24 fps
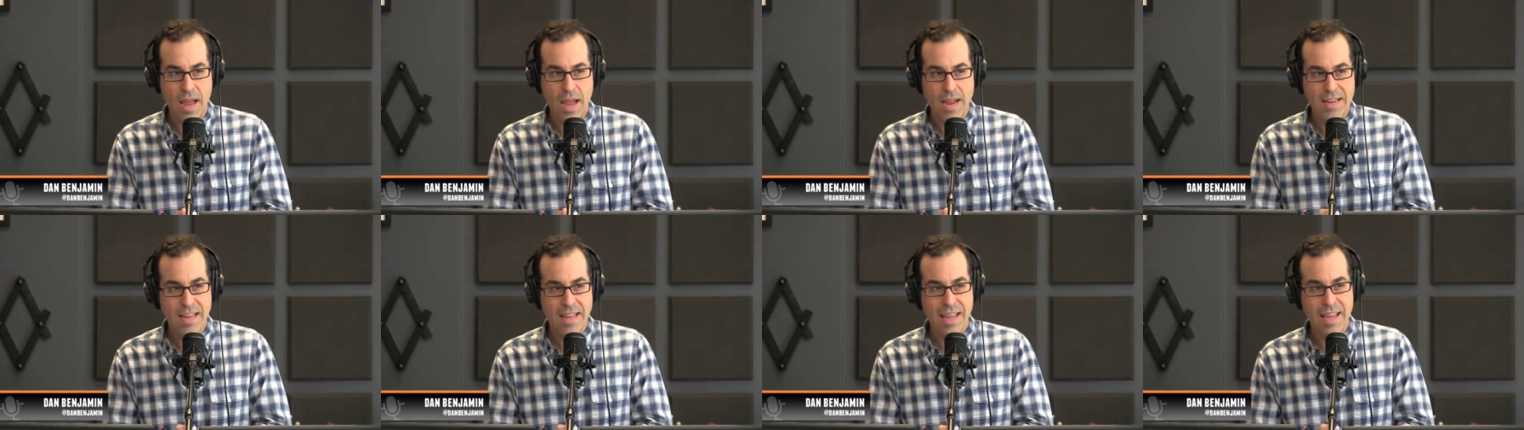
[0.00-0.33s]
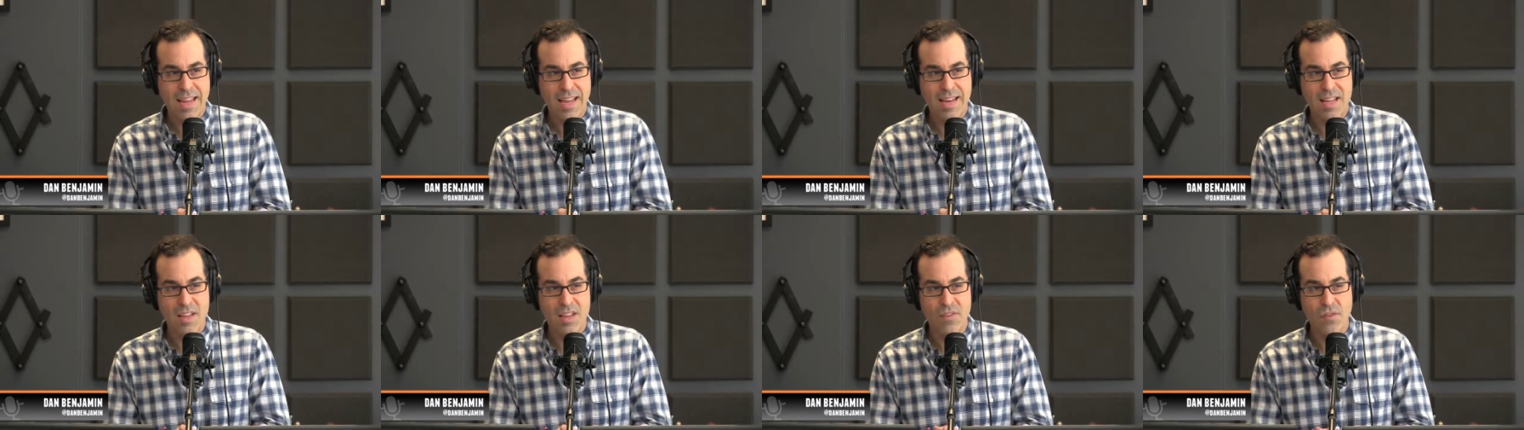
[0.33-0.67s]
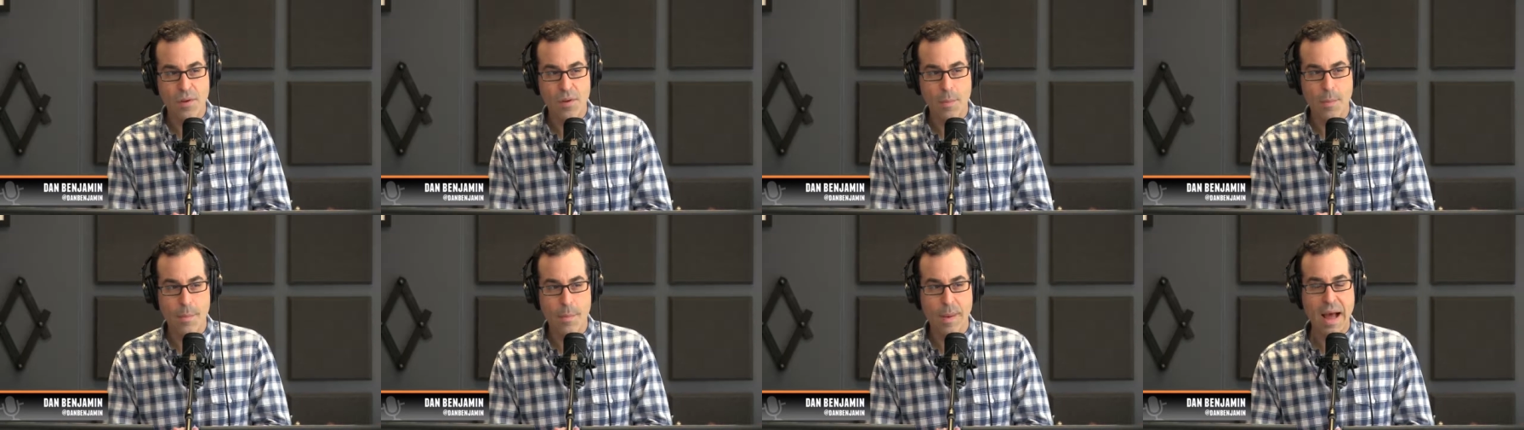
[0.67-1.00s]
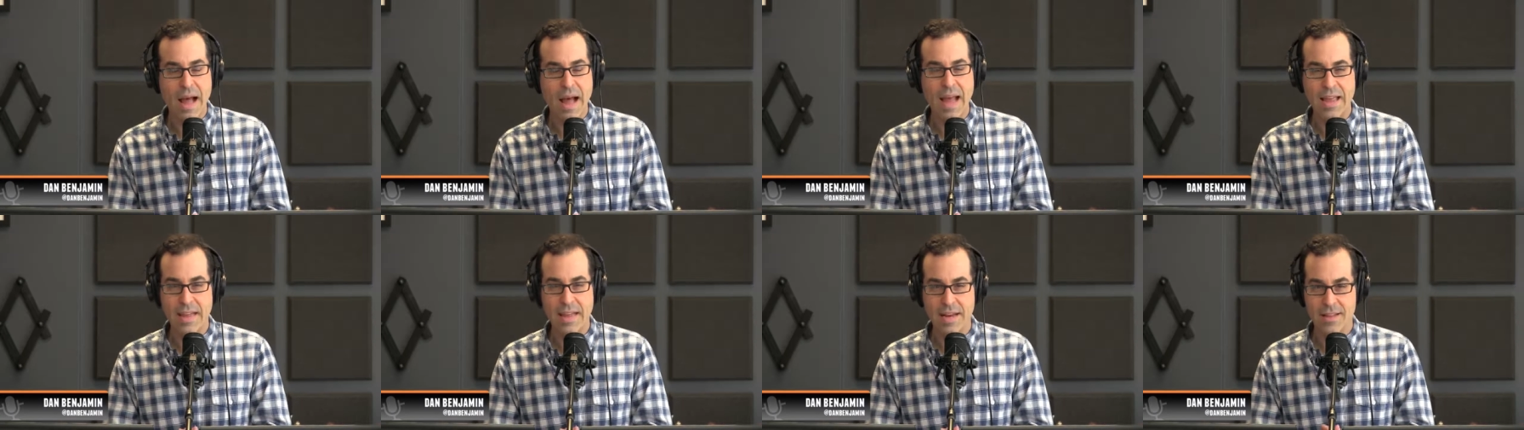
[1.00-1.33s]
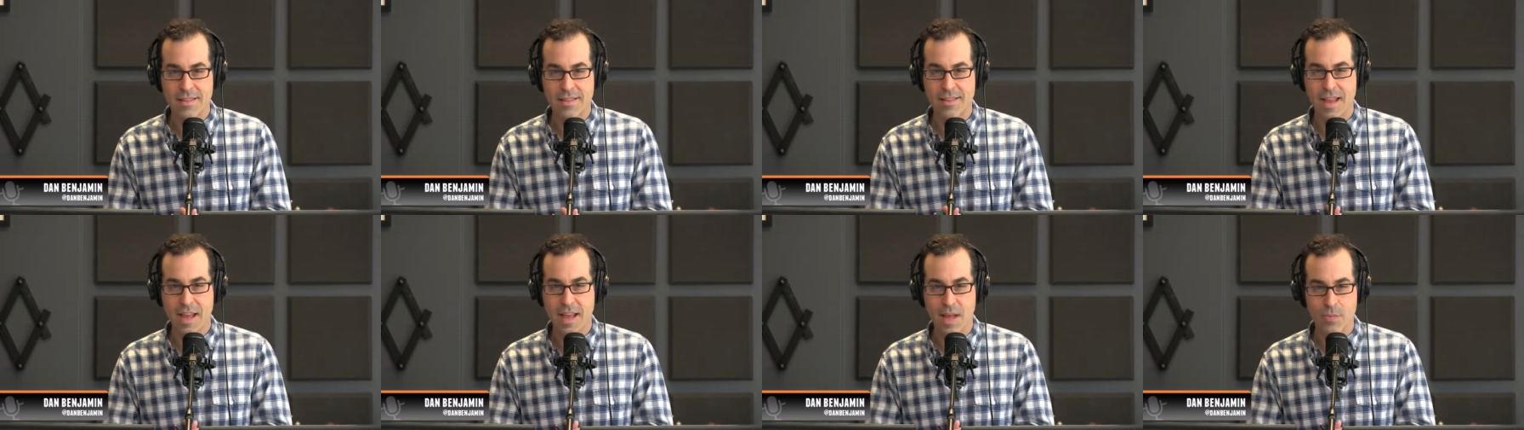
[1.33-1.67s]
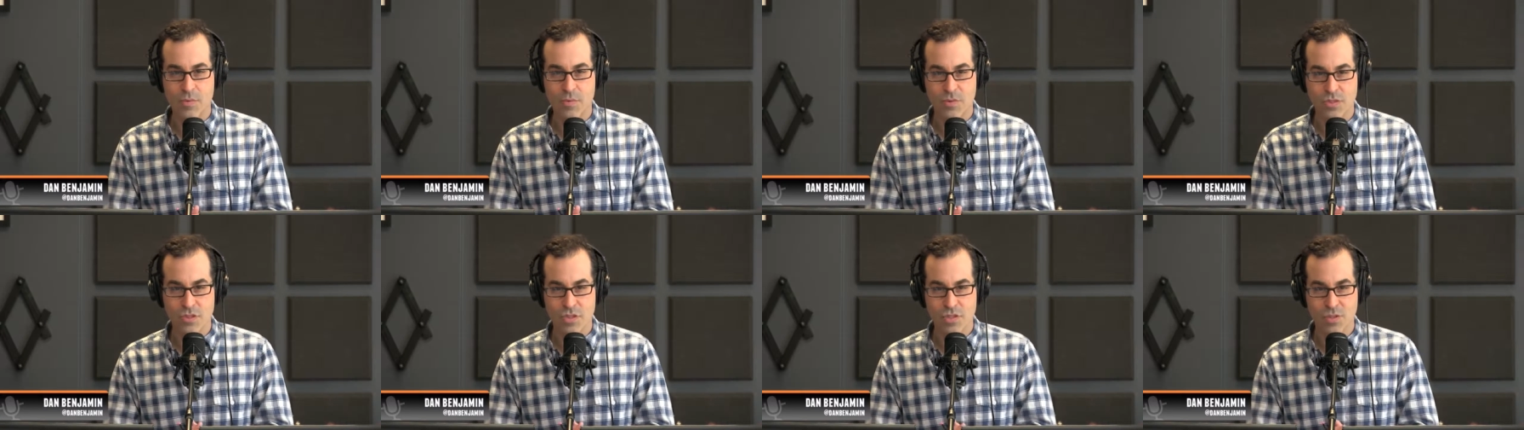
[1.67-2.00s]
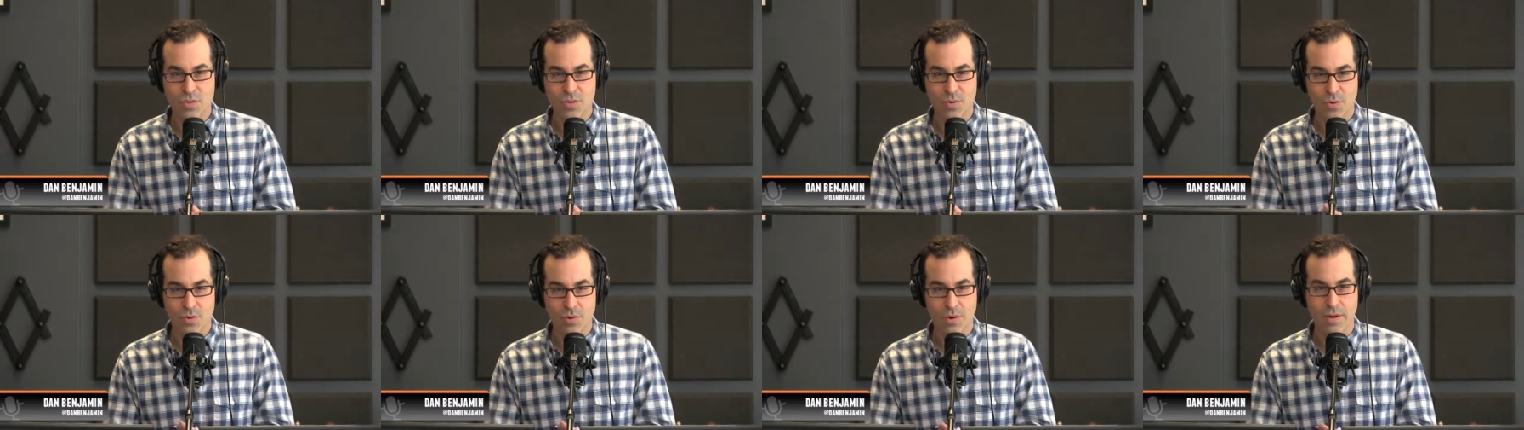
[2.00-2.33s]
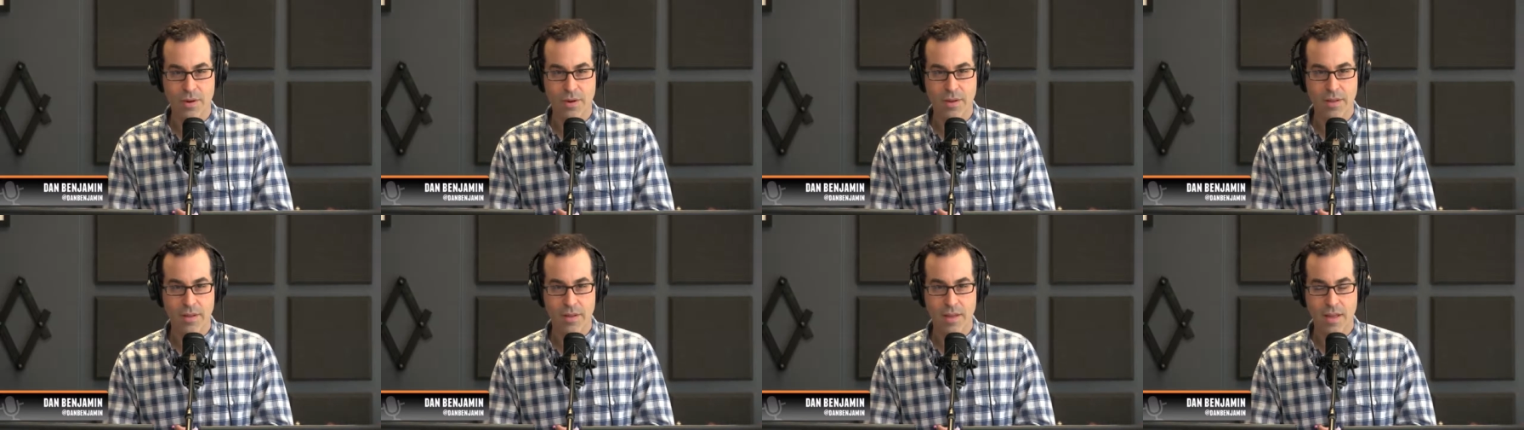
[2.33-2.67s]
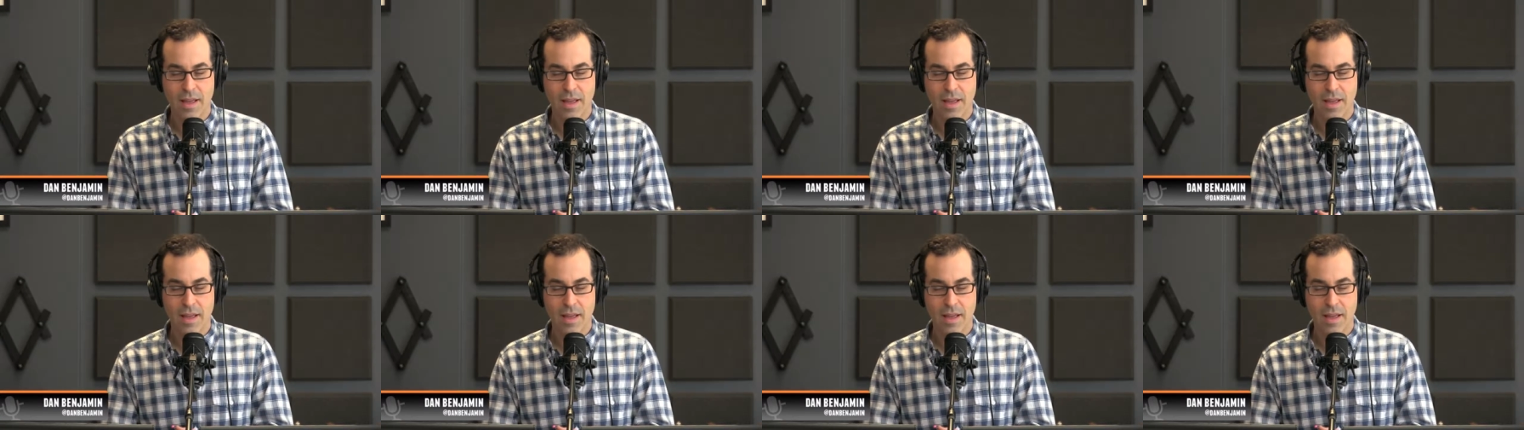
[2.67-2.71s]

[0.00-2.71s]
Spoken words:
I can't even buy it at the Apple Store.